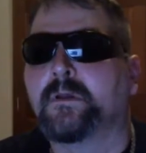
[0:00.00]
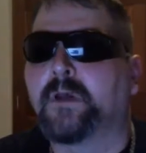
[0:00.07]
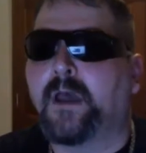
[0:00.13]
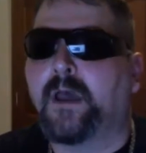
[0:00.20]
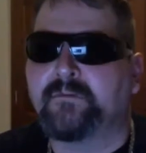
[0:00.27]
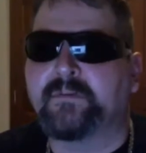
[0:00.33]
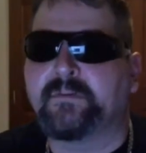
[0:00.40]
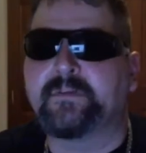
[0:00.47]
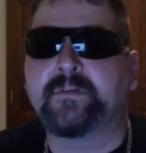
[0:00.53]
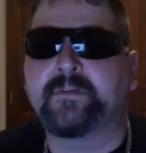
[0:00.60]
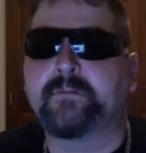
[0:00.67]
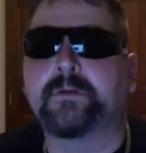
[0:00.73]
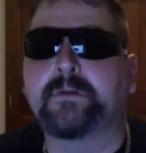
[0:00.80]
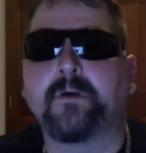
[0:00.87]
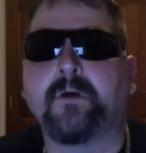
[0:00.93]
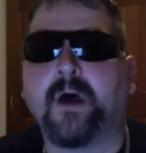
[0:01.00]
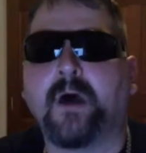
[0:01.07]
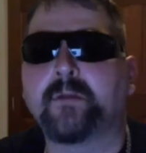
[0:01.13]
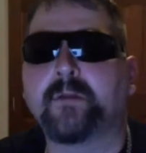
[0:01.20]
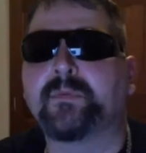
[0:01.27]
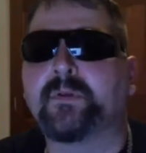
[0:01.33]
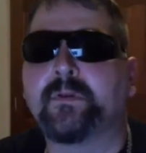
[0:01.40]
Obviously, we know how
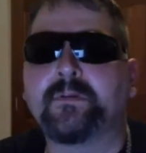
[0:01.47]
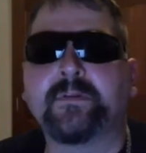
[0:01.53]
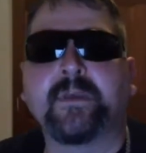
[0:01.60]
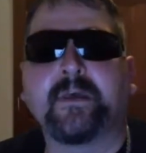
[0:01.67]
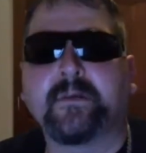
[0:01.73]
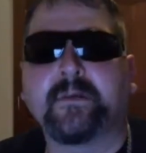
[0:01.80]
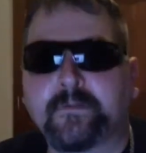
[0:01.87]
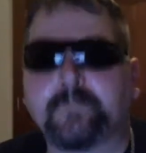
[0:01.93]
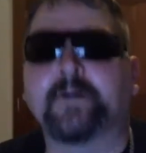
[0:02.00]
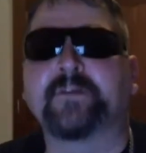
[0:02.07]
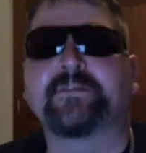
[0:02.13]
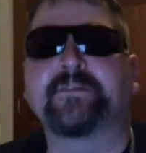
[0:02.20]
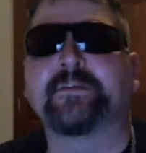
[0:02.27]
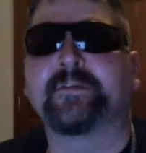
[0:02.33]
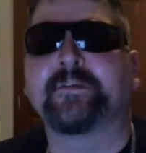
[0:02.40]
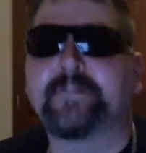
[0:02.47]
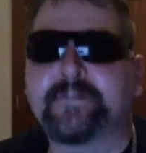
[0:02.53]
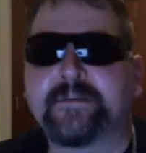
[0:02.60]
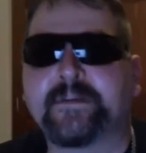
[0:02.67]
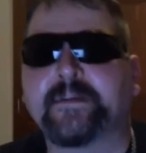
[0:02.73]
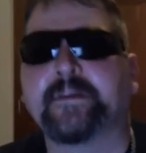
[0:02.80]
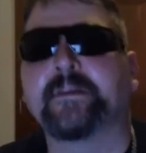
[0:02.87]
to build yes questions
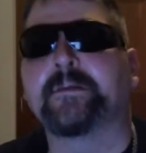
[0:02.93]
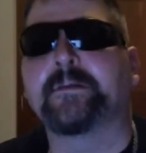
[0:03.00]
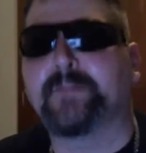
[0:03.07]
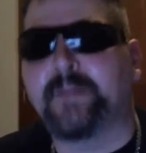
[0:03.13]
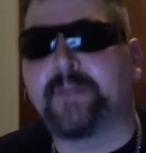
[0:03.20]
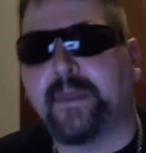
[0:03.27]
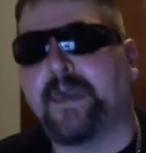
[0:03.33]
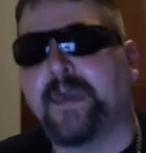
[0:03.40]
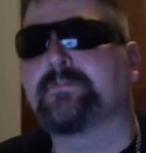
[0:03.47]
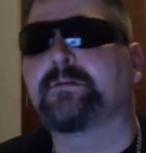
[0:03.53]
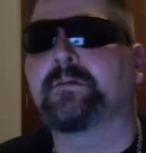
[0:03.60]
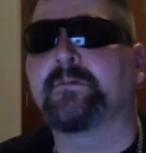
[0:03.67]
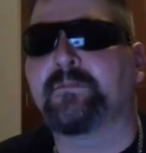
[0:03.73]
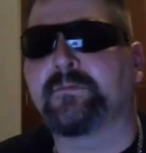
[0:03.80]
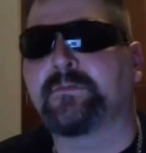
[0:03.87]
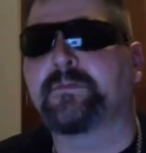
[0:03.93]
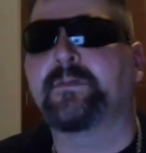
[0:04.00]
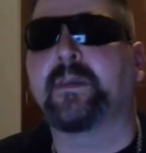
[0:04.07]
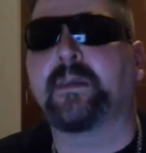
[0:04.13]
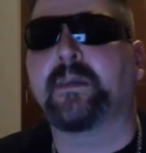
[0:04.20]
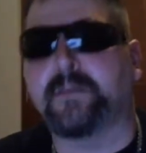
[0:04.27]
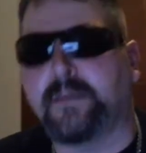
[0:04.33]
to get him in the habit of
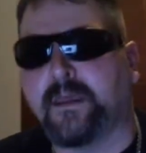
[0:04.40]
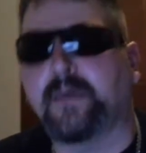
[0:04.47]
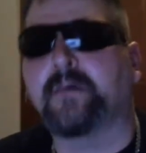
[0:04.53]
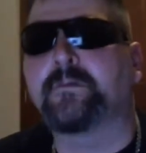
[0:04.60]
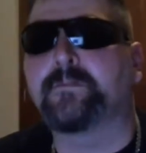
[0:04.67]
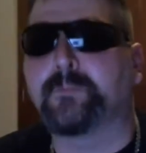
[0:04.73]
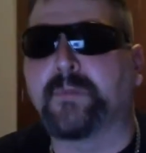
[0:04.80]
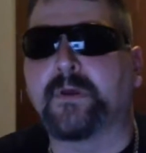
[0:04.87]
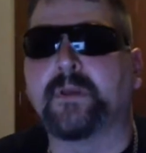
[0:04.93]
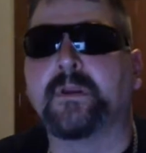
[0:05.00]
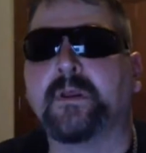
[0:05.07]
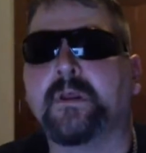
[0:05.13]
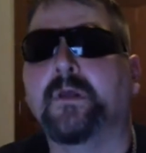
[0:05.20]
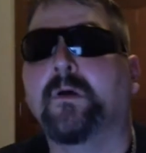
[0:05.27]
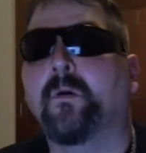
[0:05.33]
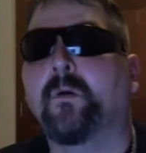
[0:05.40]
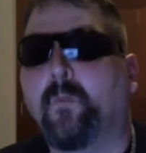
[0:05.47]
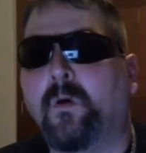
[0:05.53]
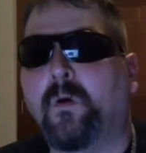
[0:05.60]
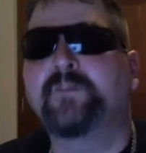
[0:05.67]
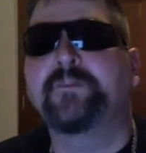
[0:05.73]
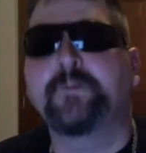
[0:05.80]
saying yes, but
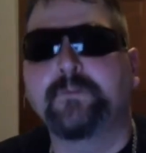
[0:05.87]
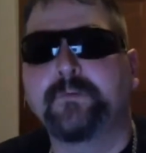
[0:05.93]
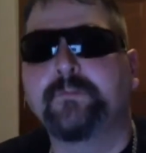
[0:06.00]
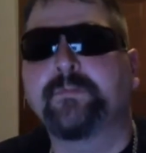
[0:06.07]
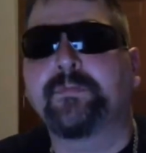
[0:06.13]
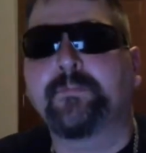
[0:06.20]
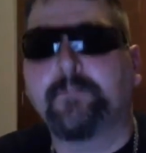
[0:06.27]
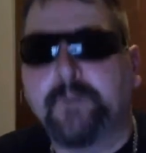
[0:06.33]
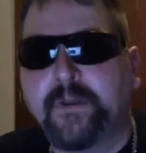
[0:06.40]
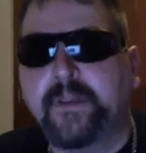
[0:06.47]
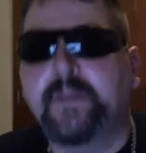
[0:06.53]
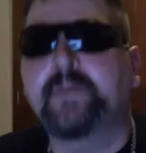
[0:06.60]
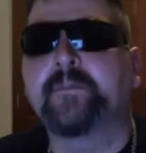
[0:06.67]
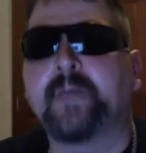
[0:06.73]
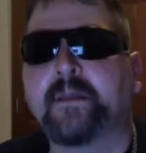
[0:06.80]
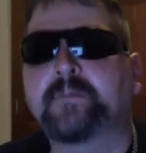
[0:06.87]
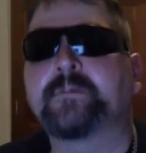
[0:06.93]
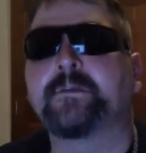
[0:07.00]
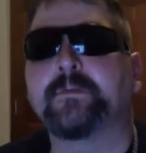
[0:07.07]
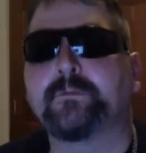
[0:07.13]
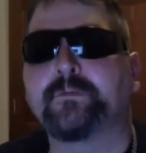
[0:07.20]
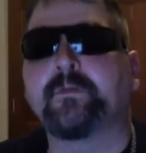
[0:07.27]
once you do three, that
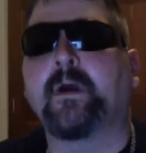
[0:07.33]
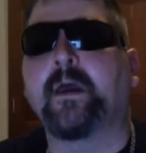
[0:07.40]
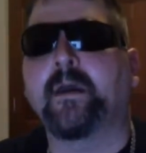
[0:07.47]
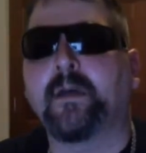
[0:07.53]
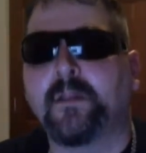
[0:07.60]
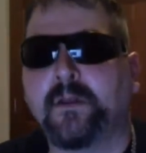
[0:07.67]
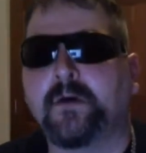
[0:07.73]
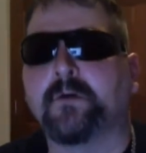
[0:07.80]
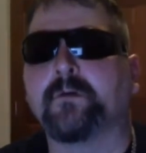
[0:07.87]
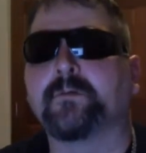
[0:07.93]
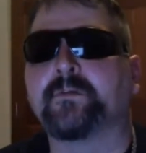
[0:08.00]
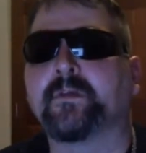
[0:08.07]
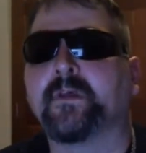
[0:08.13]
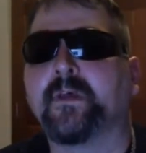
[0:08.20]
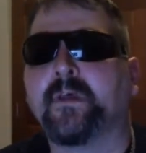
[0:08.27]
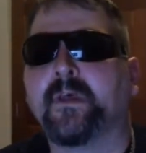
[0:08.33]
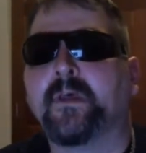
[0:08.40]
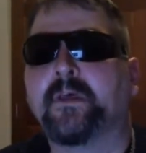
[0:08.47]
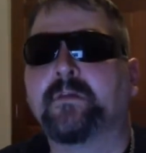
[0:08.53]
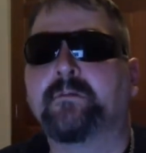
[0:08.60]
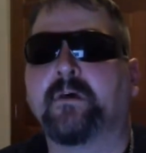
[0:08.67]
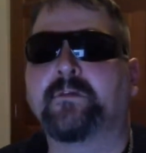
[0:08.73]
you try a close.
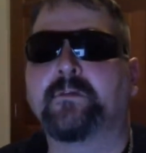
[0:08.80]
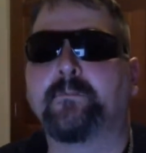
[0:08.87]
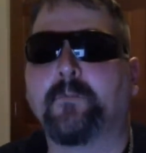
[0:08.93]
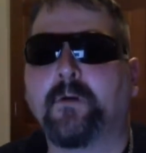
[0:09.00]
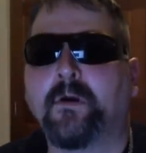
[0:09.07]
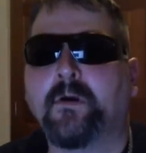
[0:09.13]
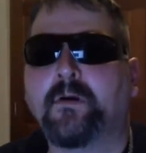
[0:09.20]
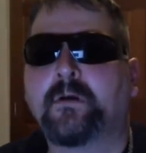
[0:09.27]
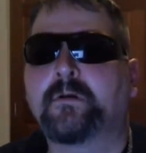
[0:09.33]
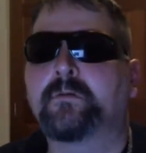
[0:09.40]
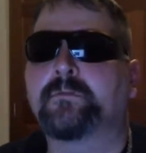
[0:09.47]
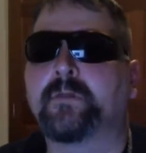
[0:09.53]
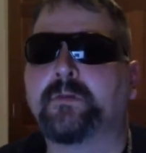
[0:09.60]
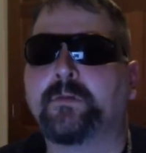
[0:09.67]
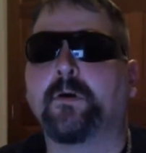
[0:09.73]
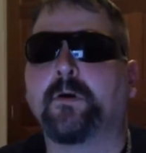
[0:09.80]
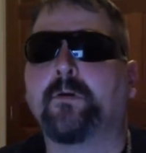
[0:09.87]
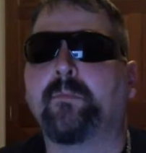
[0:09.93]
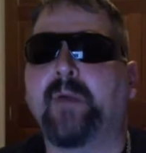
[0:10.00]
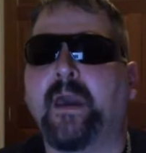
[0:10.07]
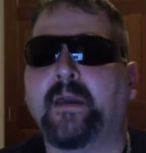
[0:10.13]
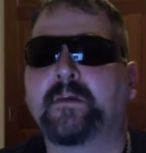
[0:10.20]
Doesn't work, then you go
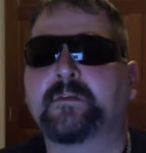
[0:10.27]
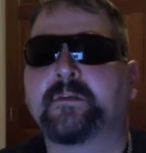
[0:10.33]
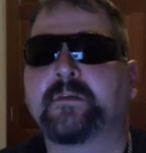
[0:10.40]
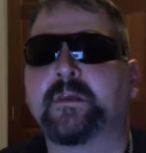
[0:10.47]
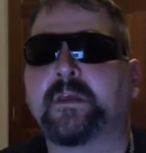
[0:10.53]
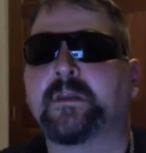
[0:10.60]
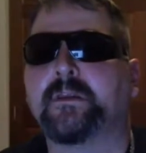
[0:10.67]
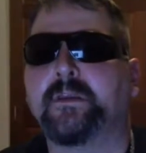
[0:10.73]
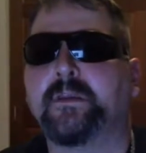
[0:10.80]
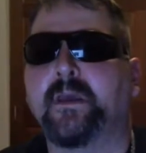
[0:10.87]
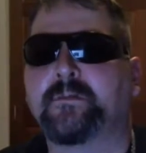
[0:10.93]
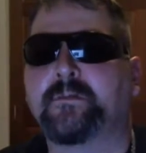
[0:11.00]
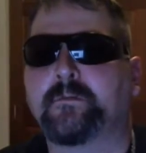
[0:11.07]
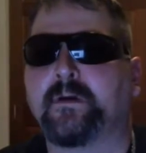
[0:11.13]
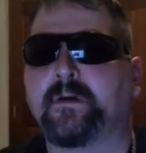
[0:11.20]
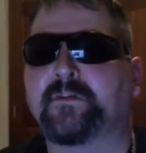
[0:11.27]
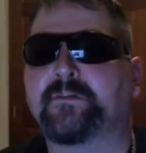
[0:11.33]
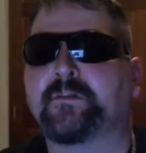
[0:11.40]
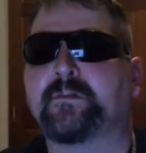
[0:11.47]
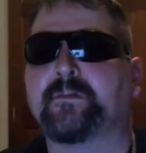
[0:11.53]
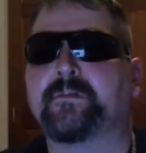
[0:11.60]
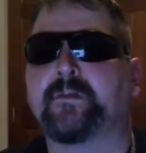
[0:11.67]
back to getting yes
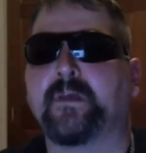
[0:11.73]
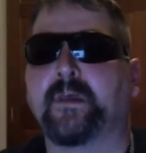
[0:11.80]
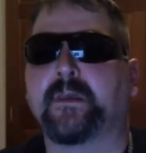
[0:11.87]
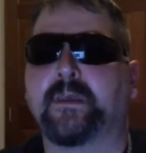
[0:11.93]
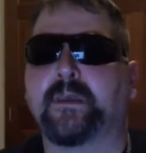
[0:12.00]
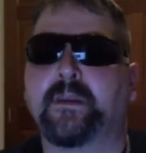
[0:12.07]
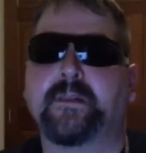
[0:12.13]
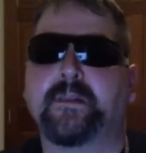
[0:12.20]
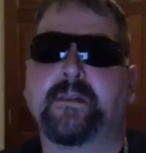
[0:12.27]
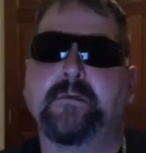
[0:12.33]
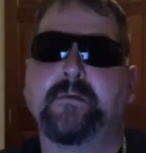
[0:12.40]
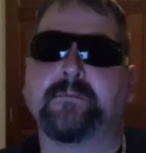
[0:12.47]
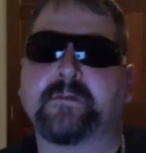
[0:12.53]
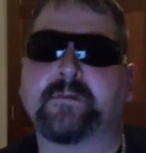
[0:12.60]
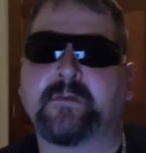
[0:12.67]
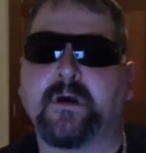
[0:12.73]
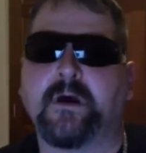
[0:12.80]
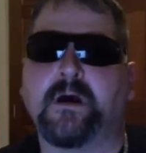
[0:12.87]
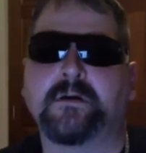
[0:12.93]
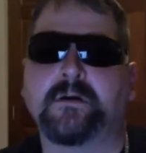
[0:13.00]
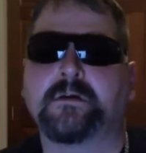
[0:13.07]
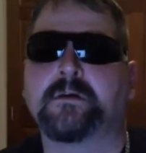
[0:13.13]
questions and getting them to talk.